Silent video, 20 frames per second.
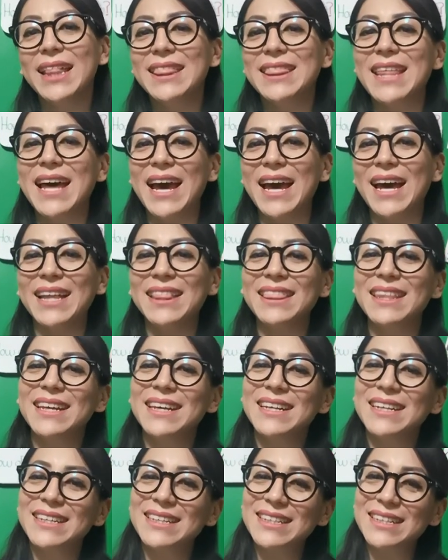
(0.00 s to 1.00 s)
That
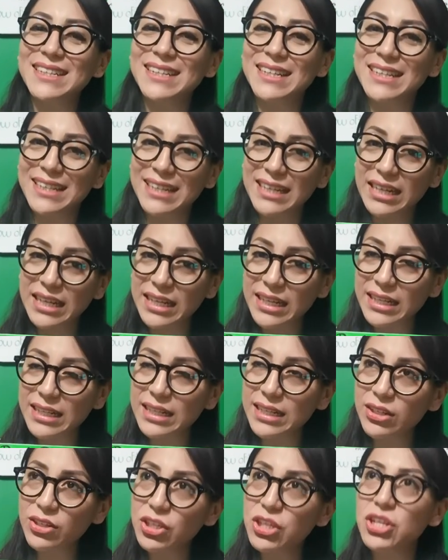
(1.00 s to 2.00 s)

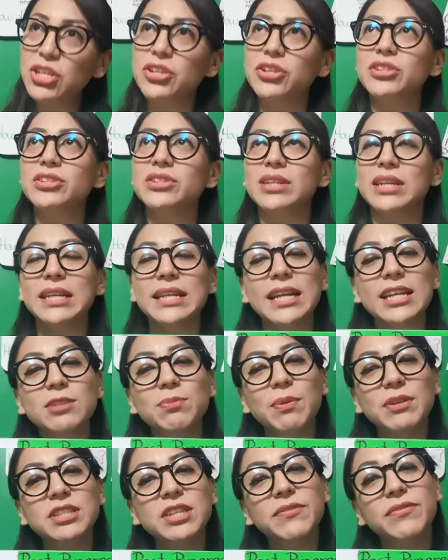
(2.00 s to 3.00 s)
occurs in a
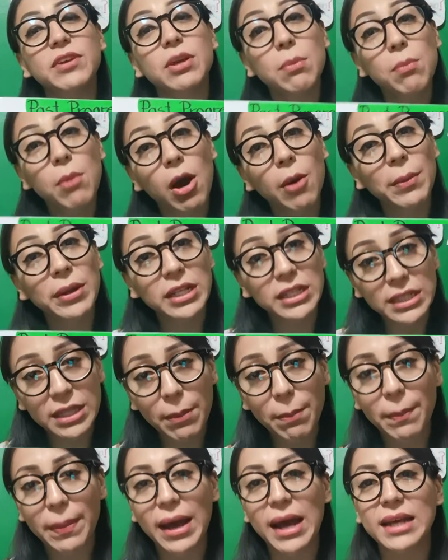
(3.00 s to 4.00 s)
specific moment in
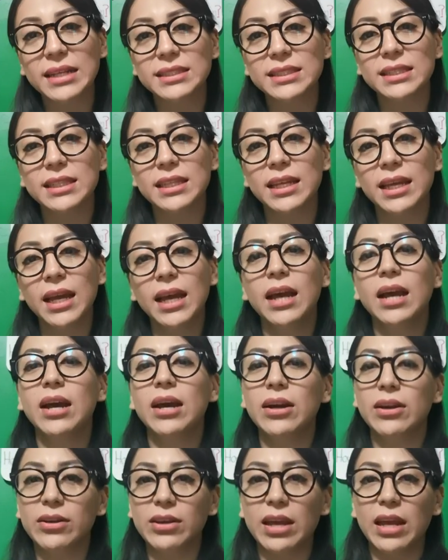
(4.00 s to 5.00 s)
the past.
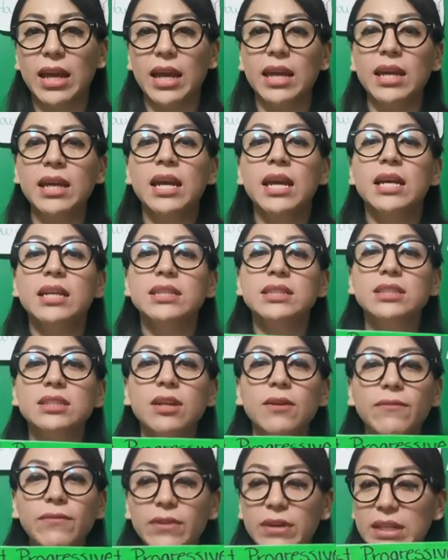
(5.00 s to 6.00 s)
Okay,
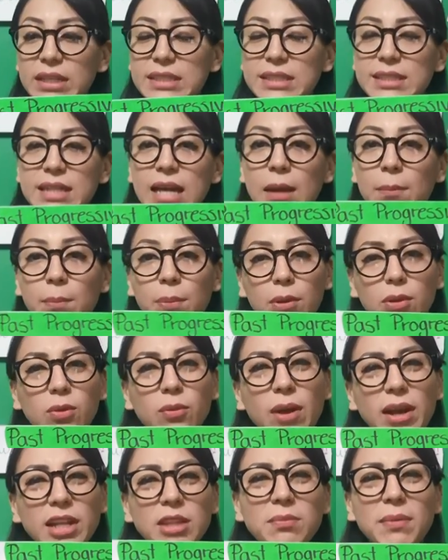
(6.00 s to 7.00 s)
so for example,
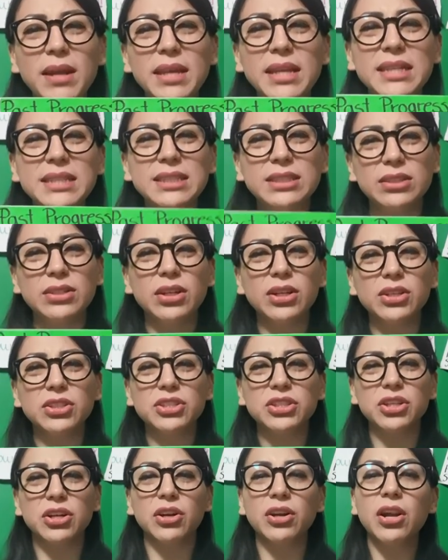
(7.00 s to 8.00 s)
what is my
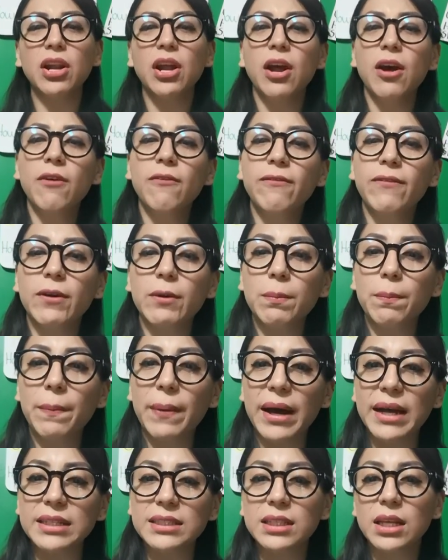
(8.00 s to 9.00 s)
structure for
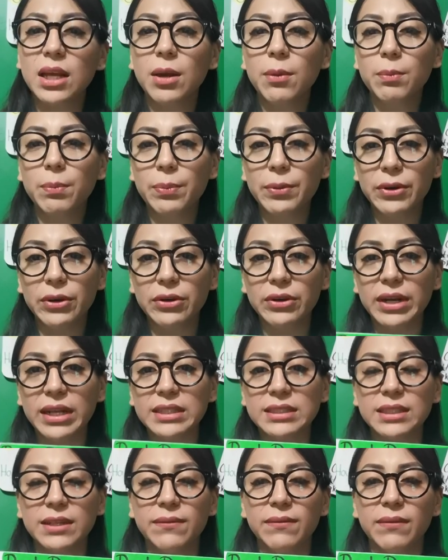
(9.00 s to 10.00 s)
past
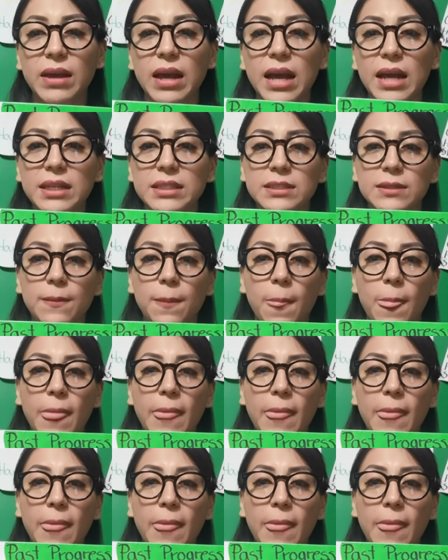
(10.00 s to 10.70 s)
progressive, guys?